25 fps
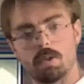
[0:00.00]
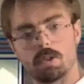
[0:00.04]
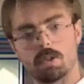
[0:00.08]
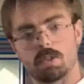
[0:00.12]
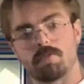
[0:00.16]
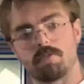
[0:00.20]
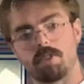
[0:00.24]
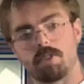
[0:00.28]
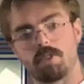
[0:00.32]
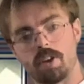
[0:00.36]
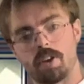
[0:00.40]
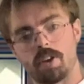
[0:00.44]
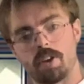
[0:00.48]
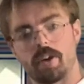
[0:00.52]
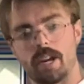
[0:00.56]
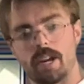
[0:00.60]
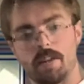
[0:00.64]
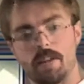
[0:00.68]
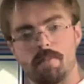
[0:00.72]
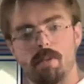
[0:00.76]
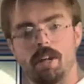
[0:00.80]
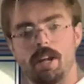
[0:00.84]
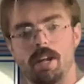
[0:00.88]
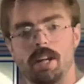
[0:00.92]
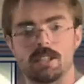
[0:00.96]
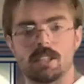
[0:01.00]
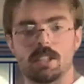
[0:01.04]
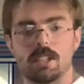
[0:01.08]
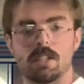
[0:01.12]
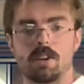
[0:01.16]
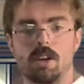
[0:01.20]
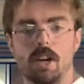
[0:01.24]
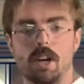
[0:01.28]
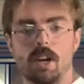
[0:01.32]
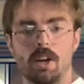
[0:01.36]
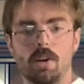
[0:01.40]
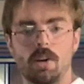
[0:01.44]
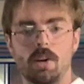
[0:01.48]
which further
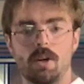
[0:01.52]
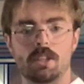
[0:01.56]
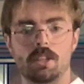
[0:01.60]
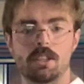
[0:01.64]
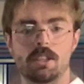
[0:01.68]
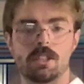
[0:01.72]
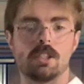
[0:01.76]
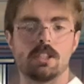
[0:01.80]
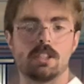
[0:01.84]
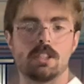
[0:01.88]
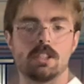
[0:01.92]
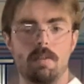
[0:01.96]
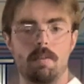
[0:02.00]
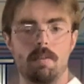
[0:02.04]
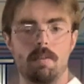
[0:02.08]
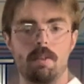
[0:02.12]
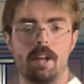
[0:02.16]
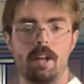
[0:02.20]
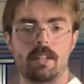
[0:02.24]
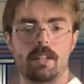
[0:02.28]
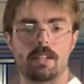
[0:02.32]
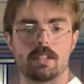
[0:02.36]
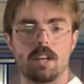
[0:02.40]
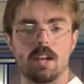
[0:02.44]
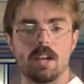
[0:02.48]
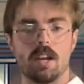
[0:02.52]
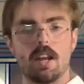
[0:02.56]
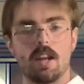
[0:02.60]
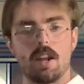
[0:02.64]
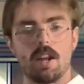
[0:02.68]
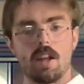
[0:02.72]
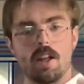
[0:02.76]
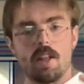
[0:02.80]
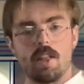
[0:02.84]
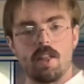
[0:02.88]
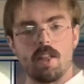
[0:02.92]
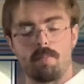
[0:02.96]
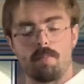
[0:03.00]
increases and stimulates
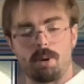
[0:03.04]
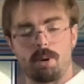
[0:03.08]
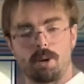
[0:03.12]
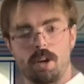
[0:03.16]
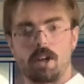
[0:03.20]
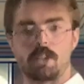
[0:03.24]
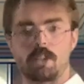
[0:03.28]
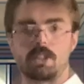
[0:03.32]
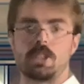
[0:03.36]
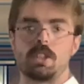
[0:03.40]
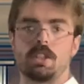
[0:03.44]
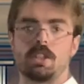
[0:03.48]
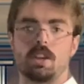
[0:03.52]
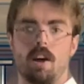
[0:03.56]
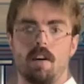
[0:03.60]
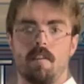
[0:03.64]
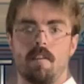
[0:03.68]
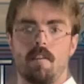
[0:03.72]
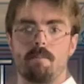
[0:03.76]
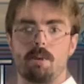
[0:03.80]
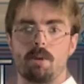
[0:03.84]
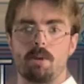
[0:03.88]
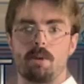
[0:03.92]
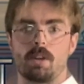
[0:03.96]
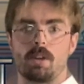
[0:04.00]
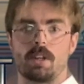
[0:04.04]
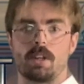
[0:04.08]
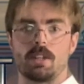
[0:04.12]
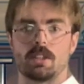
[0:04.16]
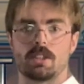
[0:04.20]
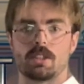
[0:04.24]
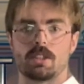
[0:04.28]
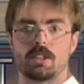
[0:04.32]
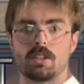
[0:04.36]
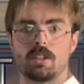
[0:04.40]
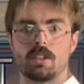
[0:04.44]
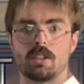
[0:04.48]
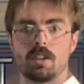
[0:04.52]
the production of
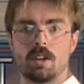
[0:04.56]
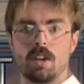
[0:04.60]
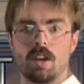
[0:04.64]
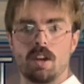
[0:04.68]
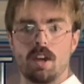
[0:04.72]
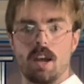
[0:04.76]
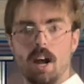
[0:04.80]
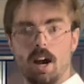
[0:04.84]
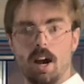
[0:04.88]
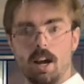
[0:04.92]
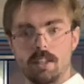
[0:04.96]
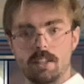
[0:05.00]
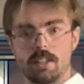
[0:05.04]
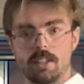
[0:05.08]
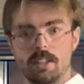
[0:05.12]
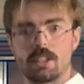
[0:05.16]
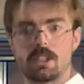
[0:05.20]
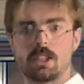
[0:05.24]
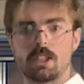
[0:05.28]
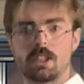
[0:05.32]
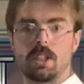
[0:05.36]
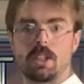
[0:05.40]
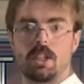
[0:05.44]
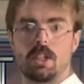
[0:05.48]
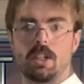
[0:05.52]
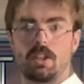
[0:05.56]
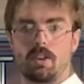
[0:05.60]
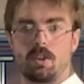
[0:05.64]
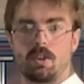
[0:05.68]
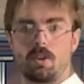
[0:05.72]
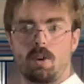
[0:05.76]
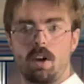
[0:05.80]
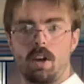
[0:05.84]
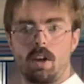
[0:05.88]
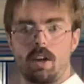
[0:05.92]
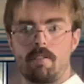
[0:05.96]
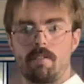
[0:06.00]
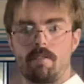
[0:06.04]
mucus. Additionally,
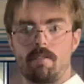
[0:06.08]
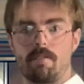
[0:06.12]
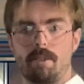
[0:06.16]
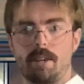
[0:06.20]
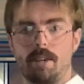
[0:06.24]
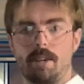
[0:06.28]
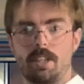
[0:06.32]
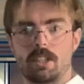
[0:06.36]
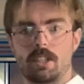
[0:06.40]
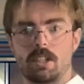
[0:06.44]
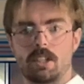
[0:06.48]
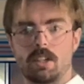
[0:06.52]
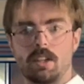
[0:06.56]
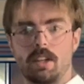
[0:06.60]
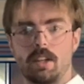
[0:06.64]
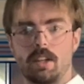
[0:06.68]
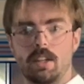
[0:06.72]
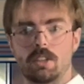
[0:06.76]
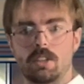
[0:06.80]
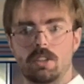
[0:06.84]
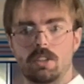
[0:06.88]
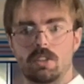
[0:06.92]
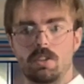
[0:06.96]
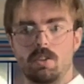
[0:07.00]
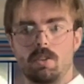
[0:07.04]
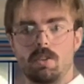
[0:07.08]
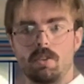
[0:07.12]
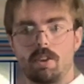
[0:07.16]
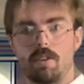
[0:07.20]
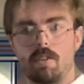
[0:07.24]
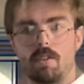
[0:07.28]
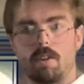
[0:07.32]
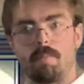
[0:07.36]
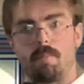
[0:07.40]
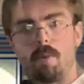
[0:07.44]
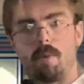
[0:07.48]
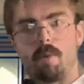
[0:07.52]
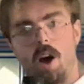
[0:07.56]
chronic inflammation leads to the
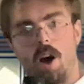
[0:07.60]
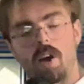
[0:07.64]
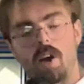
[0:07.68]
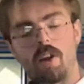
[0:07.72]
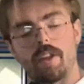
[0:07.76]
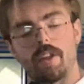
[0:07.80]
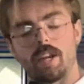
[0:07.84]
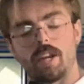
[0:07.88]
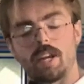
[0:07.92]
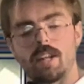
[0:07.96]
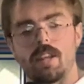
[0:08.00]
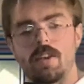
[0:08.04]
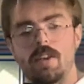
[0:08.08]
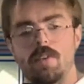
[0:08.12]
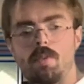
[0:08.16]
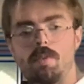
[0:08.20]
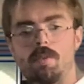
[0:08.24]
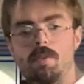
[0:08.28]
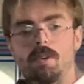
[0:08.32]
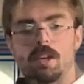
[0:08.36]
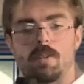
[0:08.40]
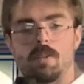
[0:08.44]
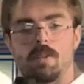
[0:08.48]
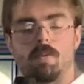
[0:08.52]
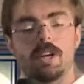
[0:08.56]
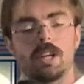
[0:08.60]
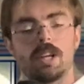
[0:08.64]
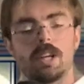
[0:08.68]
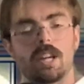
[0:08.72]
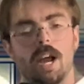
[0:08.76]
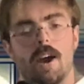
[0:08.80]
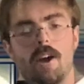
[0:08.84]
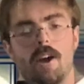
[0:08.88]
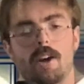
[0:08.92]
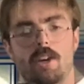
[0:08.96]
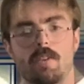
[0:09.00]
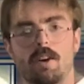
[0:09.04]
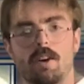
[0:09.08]
remodeling and the
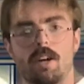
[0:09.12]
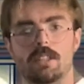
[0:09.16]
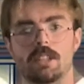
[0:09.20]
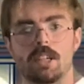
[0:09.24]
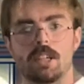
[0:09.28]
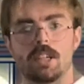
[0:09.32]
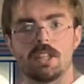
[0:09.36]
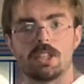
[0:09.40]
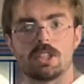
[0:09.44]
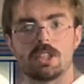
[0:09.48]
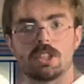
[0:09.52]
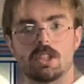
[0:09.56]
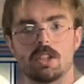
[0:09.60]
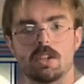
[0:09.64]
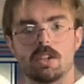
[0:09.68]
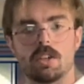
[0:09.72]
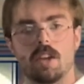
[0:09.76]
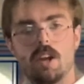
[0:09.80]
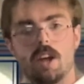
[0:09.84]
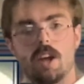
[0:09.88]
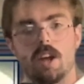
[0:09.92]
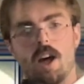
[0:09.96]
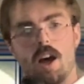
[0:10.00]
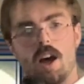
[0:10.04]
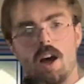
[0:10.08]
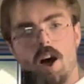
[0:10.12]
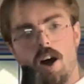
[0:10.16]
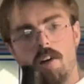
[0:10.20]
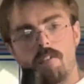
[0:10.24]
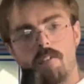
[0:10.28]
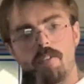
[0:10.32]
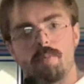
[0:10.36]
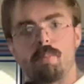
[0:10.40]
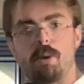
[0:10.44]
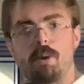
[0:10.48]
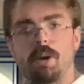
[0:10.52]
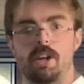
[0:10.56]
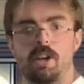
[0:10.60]
recharacterization of
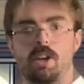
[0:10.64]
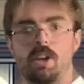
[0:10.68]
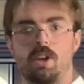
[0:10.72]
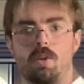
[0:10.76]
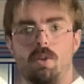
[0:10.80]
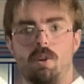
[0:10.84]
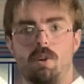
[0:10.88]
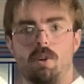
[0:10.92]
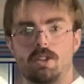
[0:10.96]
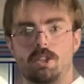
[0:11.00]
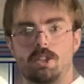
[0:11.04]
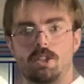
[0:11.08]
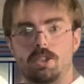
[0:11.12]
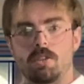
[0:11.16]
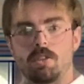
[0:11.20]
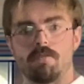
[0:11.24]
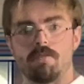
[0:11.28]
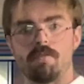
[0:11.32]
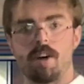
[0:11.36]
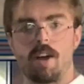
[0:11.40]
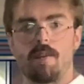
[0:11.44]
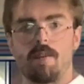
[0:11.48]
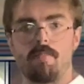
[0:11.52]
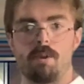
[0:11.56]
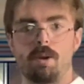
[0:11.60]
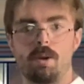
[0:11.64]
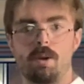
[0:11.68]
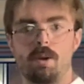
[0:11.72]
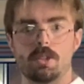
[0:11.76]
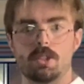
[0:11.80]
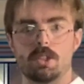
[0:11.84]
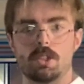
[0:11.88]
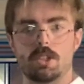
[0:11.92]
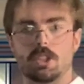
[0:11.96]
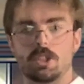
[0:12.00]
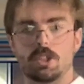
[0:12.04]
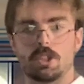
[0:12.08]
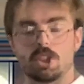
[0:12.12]
the brachial walls due to
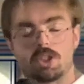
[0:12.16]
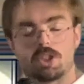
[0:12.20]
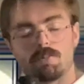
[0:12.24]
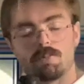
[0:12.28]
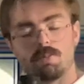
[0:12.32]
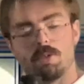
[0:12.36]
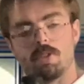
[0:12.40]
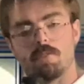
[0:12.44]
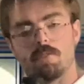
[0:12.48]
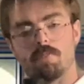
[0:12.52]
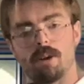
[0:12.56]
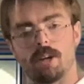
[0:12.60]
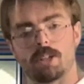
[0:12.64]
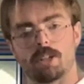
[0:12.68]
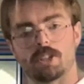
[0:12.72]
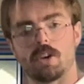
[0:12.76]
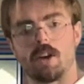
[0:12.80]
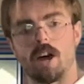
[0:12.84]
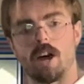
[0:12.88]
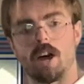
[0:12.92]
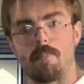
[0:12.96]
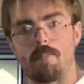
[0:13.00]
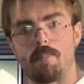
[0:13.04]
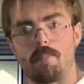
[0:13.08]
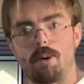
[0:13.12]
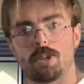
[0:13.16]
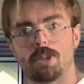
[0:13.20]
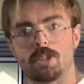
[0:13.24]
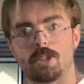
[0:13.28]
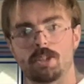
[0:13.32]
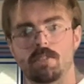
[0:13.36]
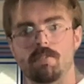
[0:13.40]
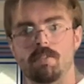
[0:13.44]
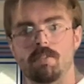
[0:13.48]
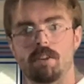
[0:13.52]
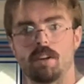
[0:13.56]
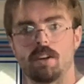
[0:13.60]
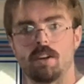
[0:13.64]
fibrosis and smooth muscle
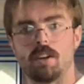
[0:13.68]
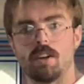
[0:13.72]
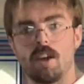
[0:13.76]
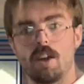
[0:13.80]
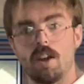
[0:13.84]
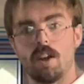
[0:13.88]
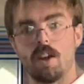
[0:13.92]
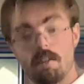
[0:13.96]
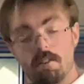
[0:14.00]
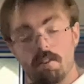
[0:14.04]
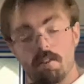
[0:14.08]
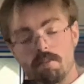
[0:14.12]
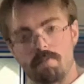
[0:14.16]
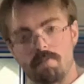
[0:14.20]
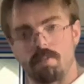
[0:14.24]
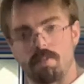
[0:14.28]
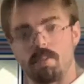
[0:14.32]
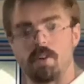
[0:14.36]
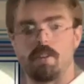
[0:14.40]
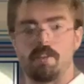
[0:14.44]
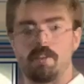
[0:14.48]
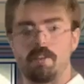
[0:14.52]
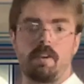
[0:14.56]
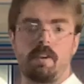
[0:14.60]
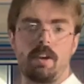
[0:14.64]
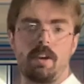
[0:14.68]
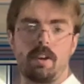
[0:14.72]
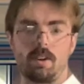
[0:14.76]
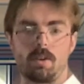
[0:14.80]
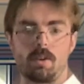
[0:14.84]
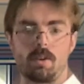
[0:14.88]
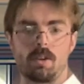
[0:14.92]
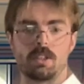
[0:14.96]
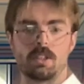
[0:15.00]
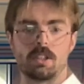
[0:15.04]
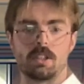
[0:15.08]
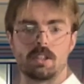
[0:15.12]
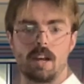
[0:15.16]
hypertrophy, further
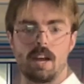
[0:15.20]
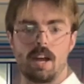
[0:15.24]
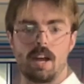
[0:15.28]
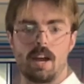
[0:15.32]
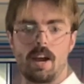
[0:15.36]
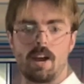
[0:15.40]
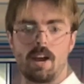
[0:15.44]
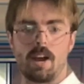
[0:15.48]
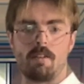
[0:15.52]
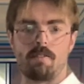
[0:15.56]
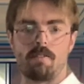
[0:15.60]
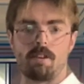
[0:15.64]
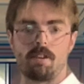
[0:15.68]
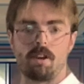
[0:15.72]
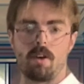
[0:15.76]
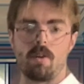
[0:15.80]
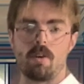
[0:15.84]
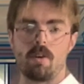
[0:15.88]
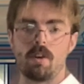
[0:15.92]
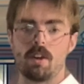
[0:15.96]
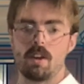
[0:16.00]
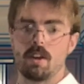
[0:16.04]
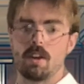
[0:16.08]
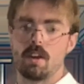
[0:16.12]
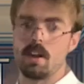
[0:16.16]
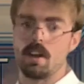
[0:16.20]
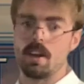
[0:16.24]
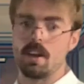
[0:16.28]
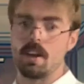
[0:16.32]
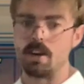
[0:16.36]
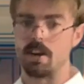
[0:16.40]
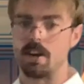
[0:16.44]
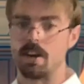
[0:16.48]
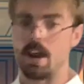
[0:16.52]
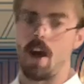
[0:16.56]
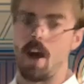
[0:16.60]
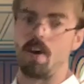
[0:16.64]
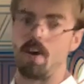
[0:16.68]
increasing that airflow.
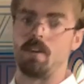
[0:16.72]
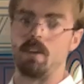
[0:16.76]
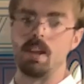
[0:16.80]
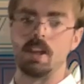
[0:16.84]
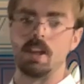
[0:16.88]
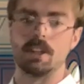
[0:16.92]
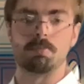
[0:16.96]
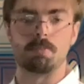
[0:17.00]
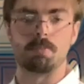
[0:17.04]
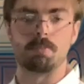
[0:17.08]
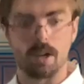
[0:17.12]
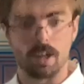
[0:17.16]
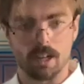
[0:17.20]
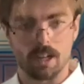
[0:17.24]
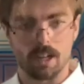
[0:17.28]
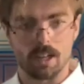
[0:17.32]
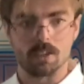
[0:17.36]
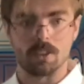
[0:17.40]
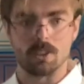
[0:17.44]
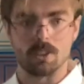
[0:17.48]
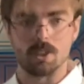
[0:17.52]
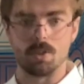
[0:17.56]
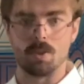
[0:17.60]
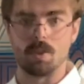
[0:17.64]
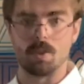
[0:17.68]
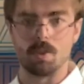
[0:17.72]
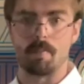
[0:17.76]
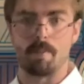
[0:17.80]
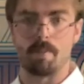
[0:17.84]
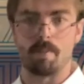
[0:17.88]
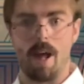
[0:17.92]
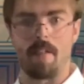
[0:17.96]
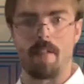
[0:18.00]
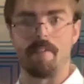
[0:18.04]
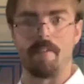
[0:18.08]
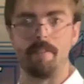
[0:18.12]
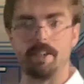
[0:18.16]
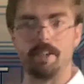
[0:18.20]
Now, let's break into the
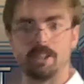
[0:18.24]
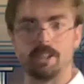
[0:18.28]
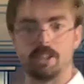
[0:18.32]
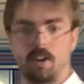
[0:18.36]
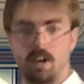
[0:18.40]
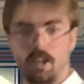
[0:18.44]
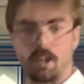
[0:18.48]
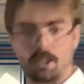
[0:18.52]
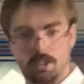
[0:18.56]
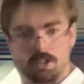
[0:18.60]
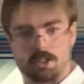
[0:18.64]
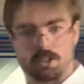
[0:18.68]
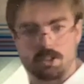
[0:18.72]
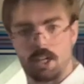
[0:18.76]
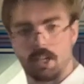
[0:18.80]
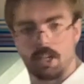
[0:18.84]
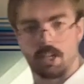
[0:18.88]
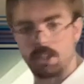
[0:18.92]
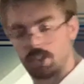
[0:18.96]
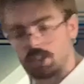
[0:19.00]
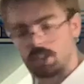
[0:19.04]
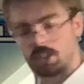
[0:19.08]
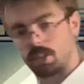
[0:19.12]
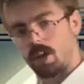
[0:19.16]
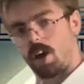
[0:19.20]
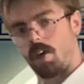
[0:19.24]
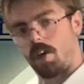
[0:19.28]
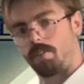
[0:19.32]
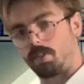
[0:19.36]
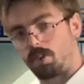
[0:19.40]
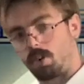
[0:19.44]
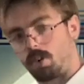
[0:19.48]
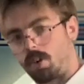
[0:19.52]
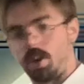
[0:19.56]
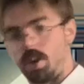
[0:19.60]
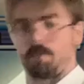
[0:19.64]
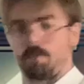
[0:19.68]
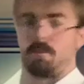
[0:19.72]
pathophysiological changes of
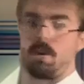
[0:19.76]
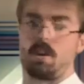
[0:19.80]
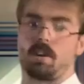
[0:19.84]
chronic